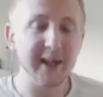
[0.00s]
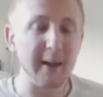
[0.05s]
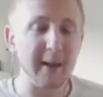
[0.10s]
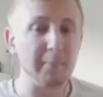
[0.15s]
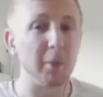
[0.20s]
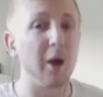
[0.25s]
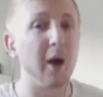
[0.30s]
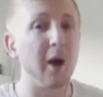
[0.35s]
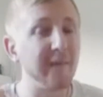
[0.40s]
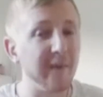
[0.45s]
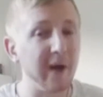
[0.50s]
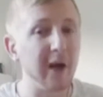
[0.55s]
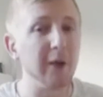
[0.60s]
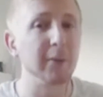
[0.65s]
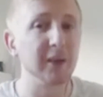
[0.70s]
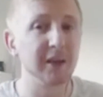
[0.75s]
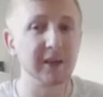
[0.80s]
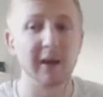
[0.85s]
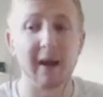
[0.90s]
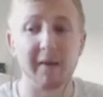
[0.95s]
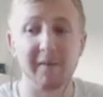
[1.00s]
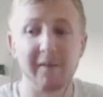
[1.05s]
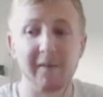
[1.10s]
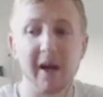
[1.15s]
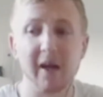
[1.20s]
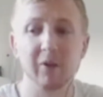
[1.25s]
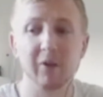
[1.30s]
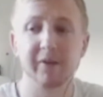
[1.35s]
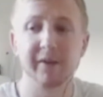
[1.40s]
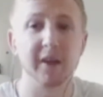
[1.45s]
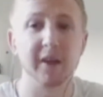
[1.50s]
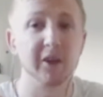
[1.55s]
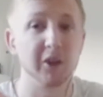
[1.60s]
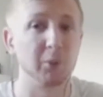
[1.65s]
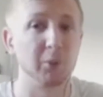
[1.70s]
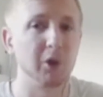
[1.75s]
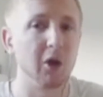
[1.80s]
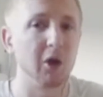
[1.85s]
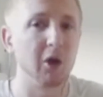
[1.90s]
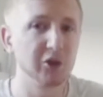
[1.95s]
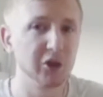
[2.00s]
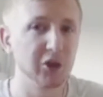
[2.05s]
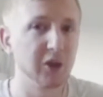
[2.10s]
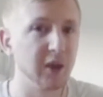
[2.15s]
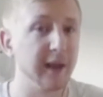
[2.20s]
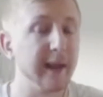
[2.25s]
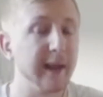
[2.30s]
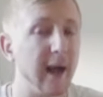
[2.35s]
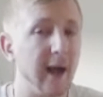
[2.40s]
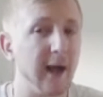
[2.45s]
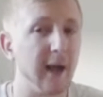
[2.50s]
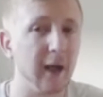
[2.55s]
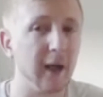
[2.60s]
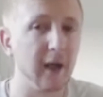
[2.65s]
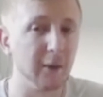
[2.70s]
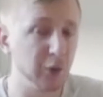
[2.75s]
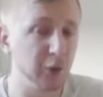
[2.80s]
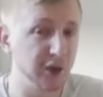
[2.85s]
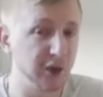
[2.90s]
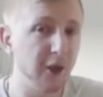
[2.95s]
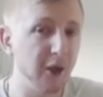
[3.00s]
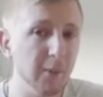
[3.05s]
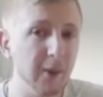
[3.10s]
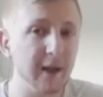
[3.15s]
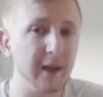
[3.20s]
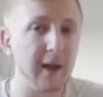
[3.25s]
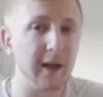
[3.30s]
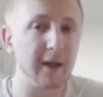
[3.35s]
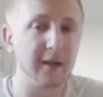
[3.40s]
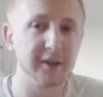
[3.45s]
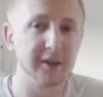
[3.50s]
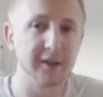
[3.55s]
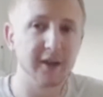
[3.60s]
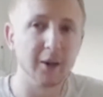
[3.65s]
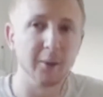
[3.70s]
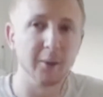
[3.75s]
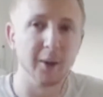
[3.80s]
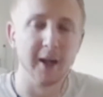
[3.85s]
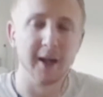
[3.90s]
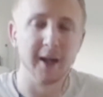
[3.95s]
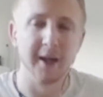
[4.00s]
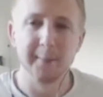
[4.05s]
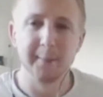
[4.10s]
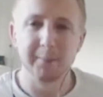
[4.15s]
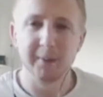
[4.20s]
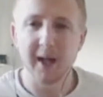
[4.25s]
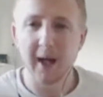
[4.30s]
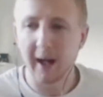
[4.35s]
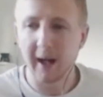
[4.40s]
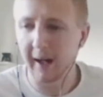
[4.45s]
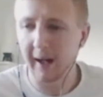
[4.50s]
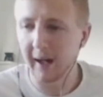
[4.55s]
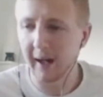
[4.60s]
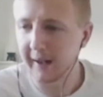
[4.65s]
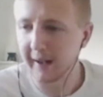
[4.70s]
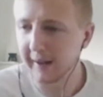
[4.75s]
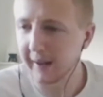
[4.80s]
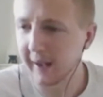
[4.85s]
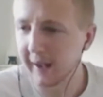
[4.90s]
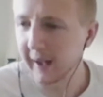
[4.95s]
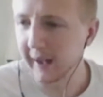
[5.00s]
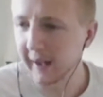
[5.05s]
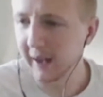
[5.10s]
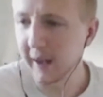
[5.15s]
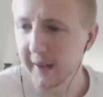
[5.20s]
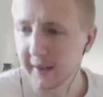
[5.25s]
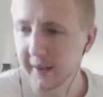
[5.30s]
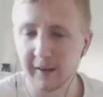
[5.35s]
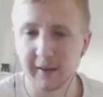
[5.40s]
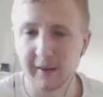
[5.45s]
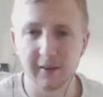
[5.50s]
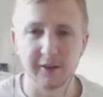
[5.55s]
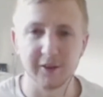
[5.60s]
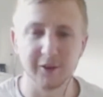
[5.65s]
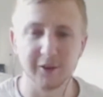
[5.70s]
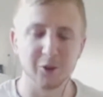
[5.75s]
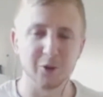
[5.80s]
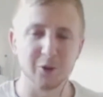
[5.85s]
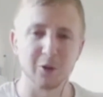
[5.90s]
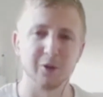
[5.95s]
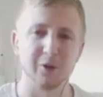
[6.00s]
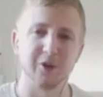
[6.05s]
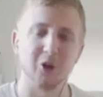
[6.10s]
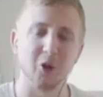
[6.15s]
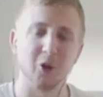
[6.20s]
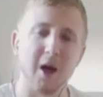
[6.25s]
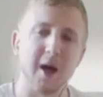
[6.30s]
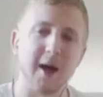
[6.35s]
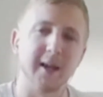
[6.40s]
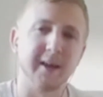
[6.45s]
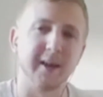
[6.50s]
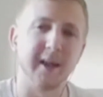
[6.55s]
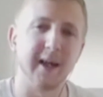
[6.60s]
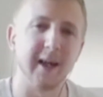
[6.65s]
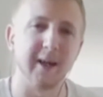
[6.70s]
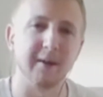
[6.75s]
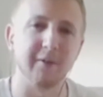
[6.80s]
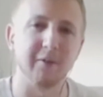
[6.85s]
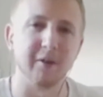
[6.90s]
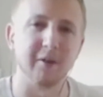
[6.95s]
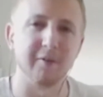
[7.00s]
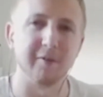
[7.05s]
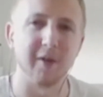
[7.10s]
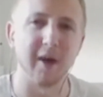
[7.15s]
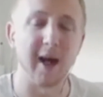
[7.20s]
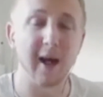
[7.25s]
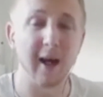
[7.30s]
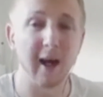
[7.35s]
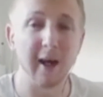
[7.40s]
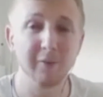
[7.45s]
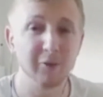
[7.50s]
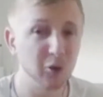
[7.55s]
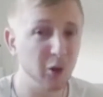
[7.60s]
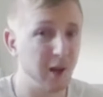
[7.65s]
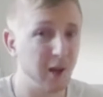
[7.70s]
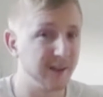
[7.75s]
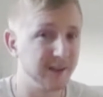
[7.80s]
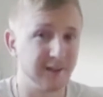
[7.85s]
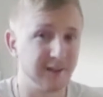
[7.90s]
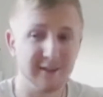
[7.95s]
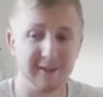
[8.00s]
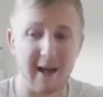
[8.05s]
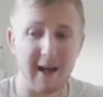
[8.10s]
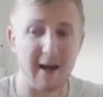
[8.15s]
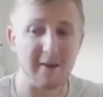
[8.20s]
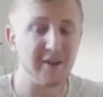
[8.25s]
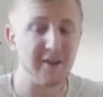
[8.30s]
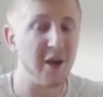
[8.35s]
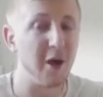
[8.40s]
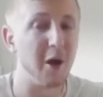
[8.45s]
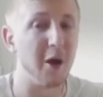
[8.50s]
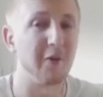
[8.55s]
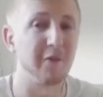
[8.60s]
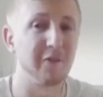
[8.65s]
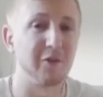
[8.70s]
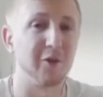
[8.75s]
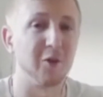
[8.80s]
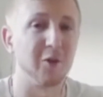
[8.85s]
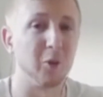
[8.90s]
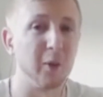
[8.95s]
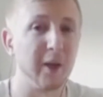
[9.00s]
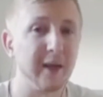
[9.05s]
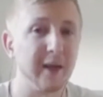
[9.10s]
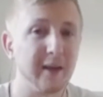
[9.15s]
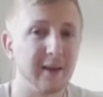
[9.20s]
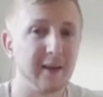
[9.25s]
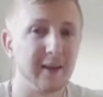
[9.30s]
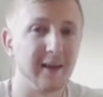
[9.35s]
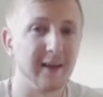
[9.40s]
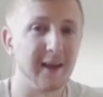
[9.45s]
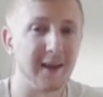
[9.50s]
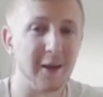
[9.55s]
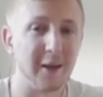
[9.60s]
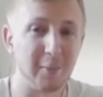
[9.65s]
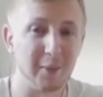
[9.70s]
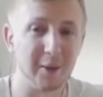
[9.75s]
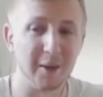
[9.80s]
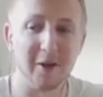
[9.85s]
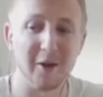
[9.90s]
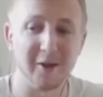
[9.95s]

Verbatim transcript: it. But I found I found that subconsciously I, I was doing that. So yeah, I, I, I like your your idea of I, have tried having it off for a week, and I'll be